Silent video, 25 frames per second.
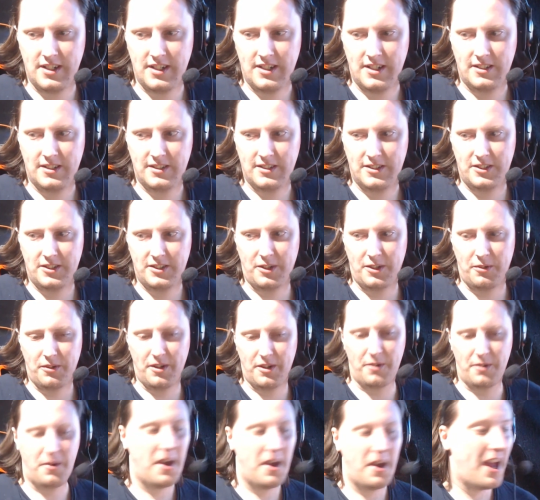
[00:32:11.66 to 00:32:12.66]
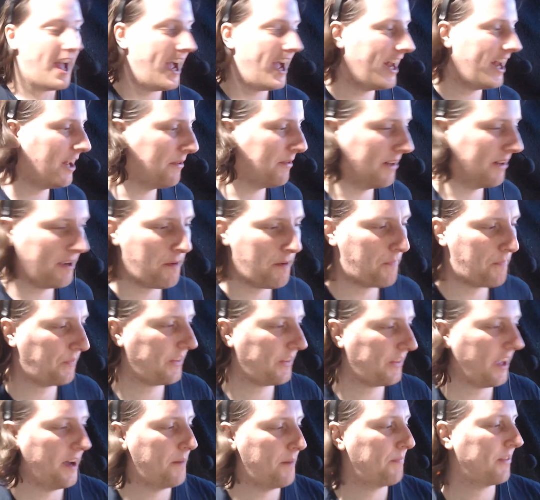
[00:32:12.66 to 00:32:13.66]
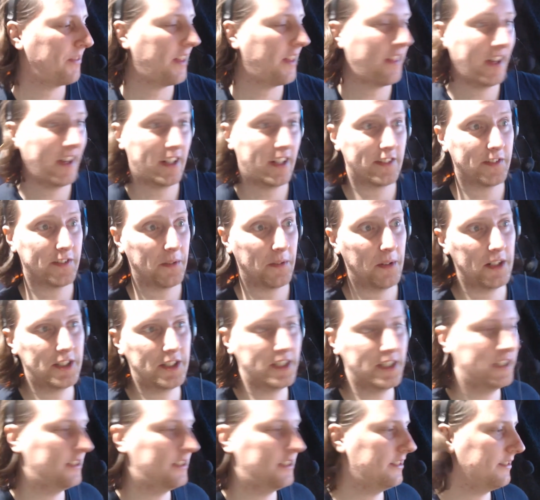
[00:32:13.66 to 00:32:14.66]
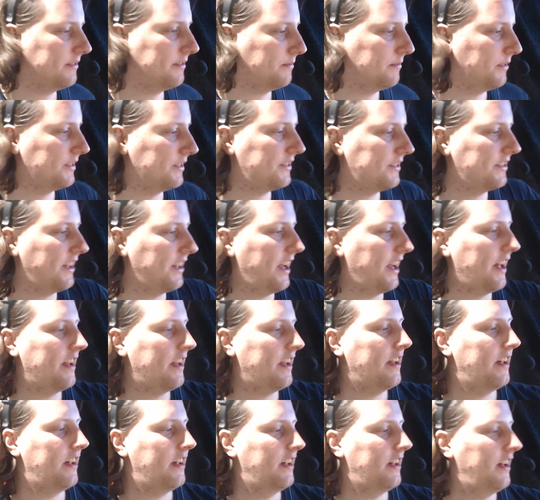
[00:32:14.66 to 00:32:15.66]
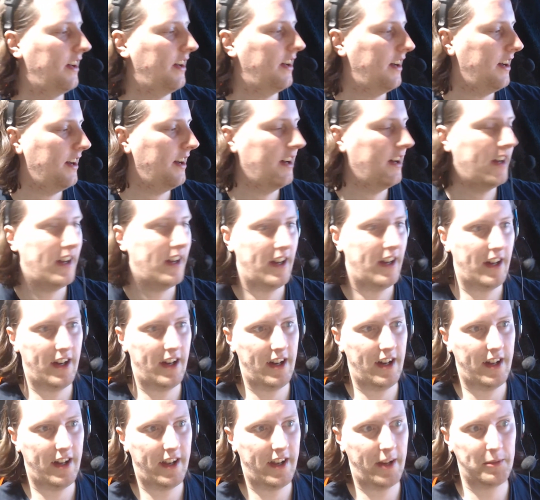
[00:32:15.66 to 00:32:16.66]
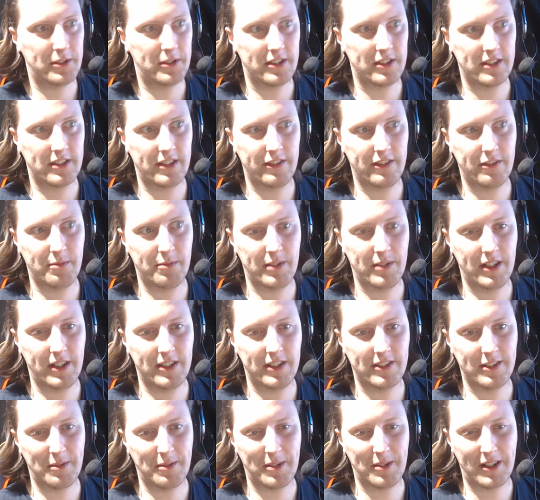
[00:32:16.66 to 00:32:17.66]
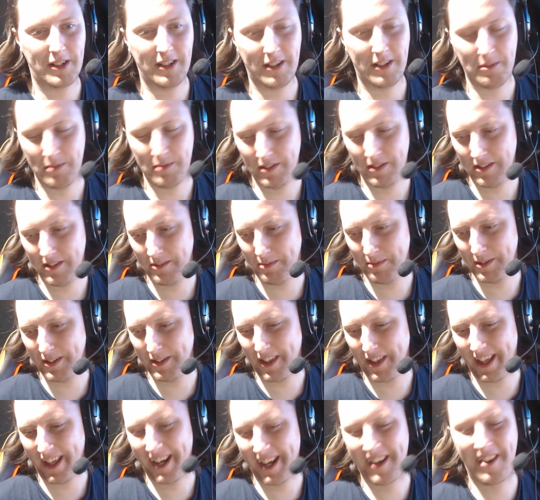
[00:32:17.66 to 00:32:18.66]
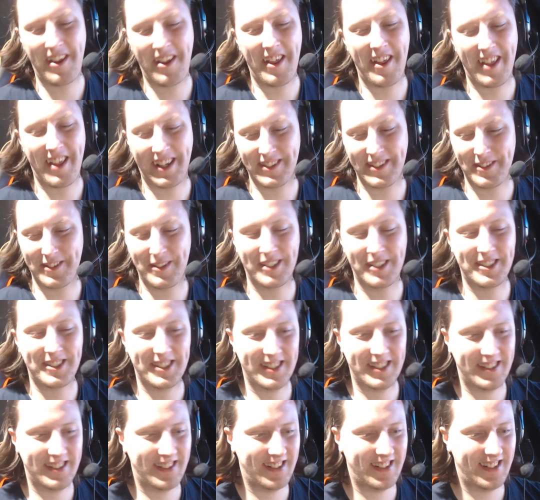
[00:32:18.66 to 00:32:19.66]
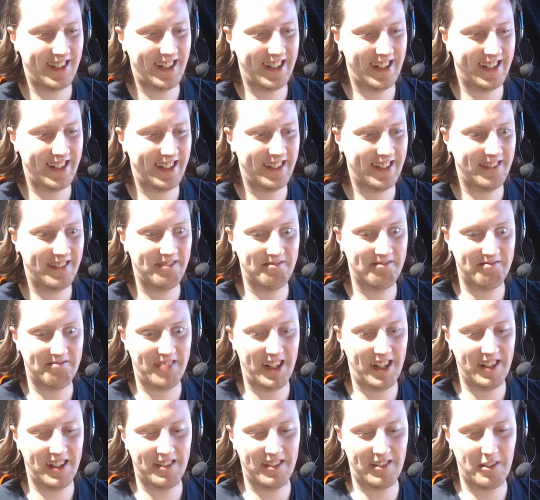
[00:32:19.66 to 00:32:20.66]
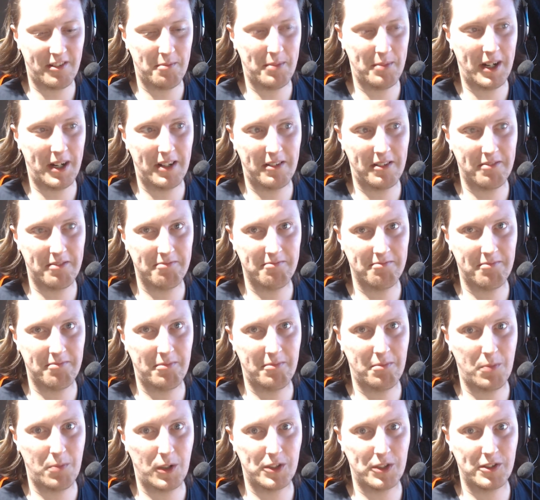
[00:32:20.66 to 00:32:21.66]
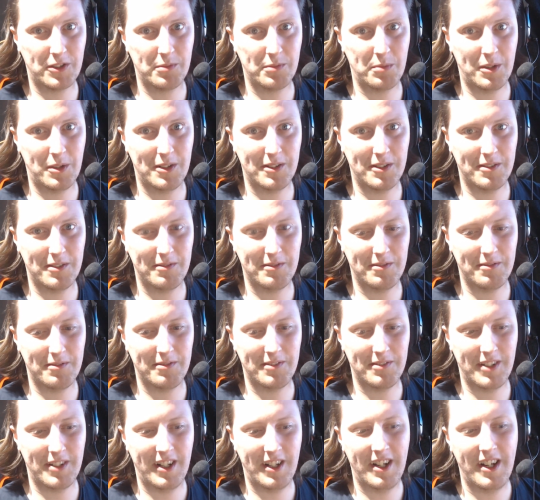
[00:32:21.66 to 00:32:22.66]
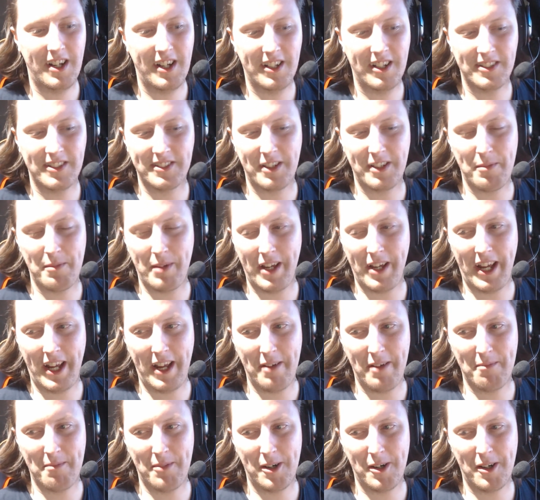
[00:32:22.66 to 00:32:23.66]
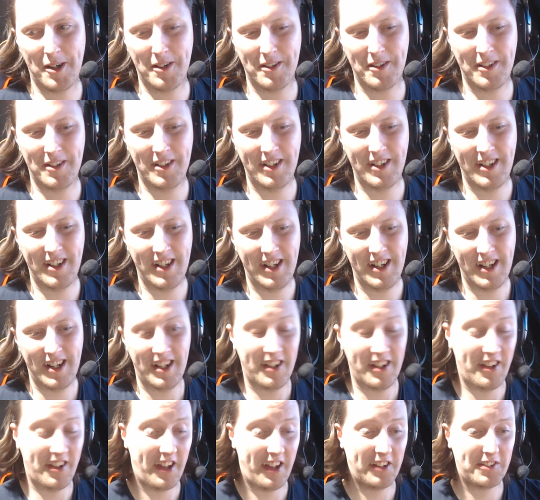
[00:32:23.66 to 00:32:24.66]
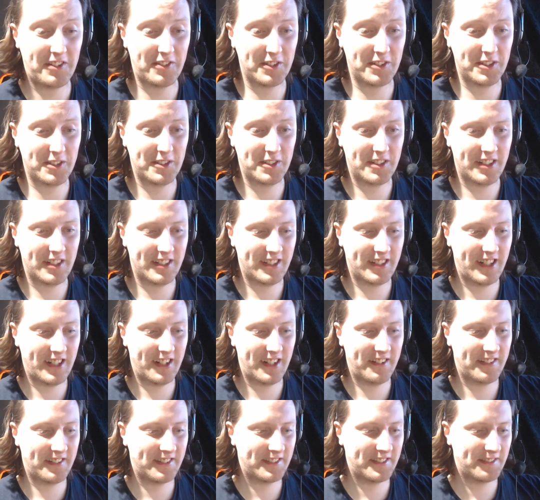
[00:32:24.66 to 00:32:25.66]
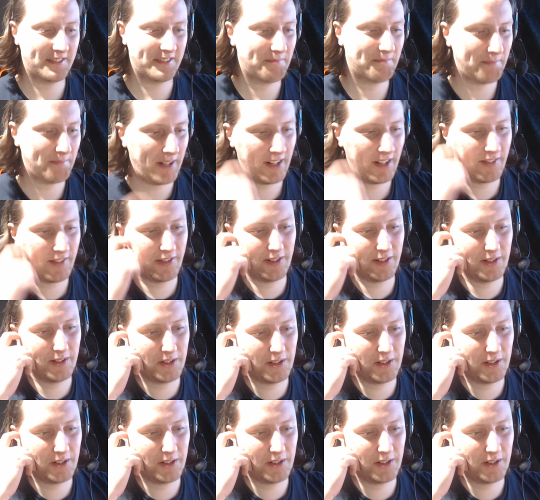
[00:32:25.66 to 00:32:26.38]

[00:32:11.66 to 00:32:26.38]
Don't know. Anyway, thanks for watching once again. And I'm just looking for my stop recording button. But thanks for watching. And yeah, come back, watch some more, see me eat more nice food and then bad food.